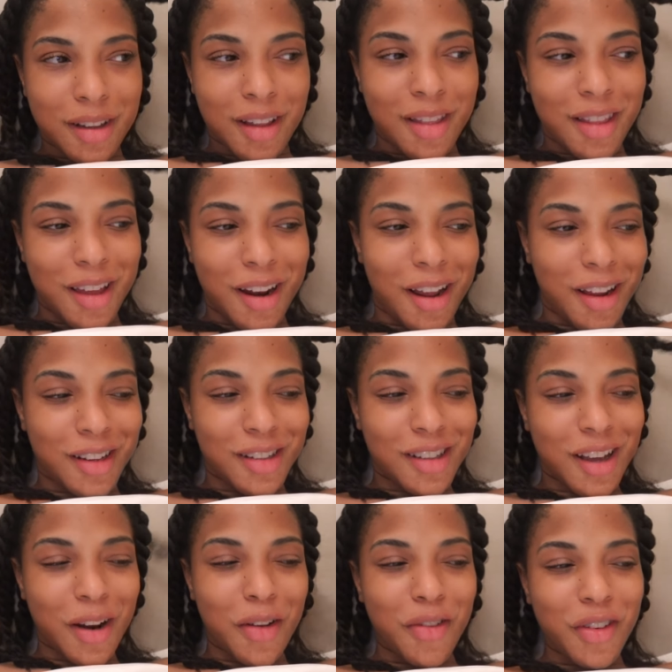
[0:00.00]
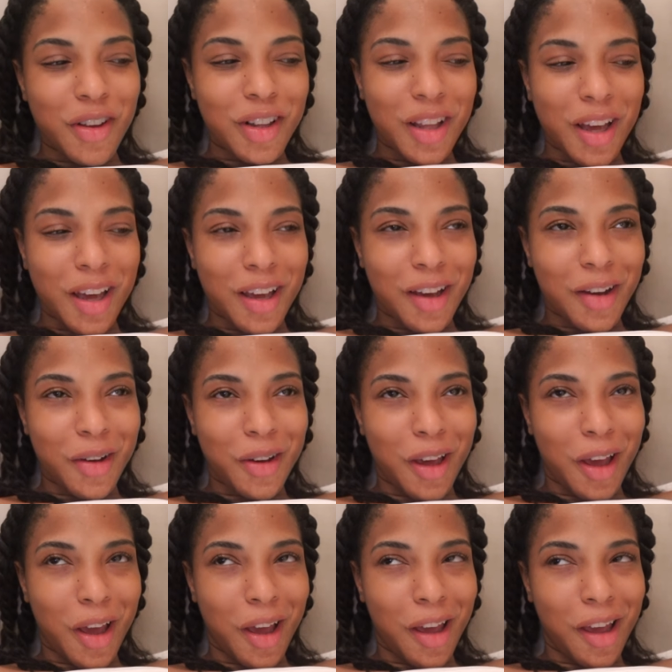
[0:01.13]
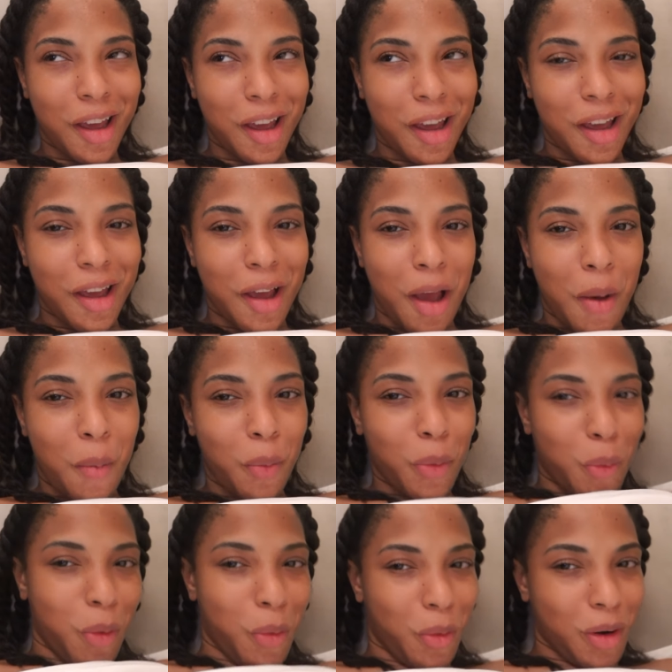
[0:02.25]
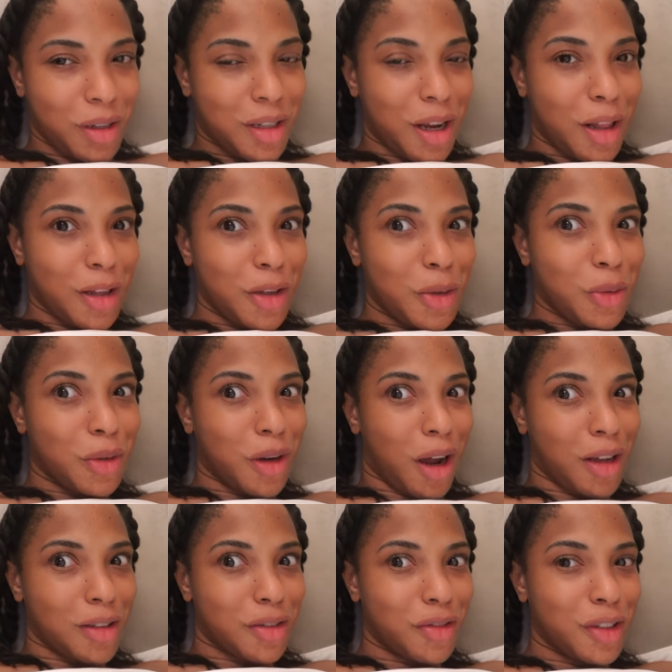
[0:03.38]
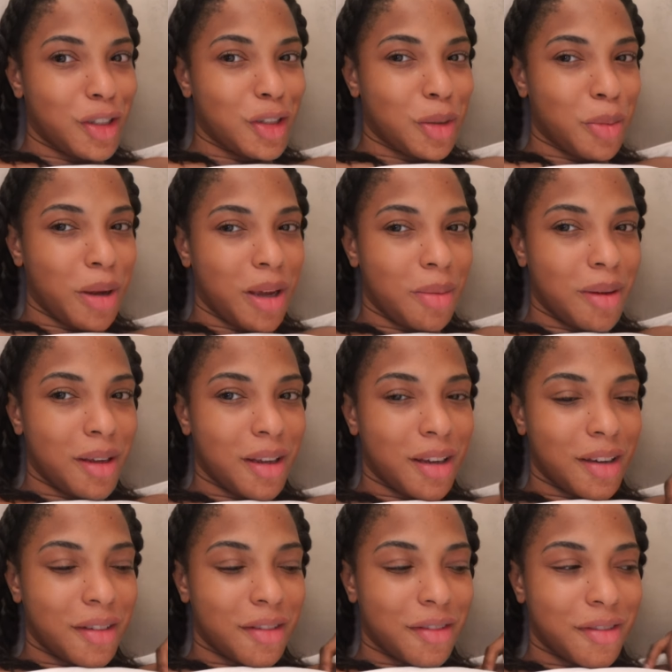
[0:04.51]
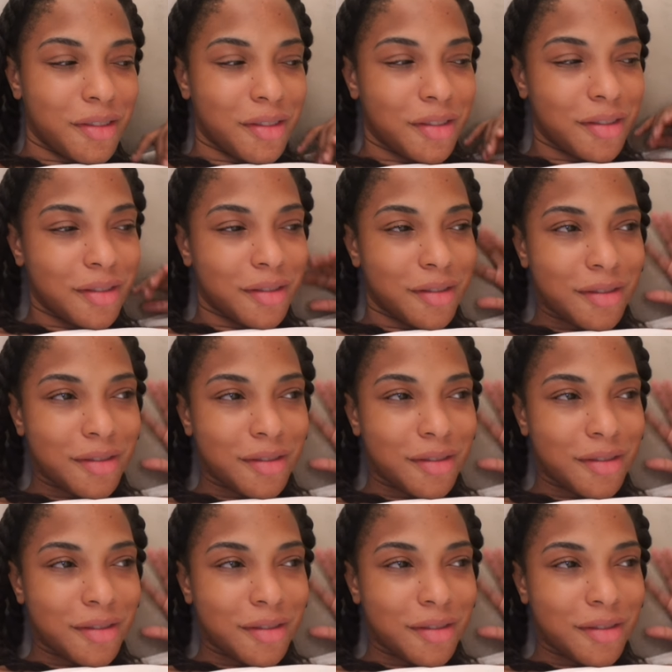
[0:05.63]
And then I just kind of feel like, okay, we weren't telling you not to feed your baby if,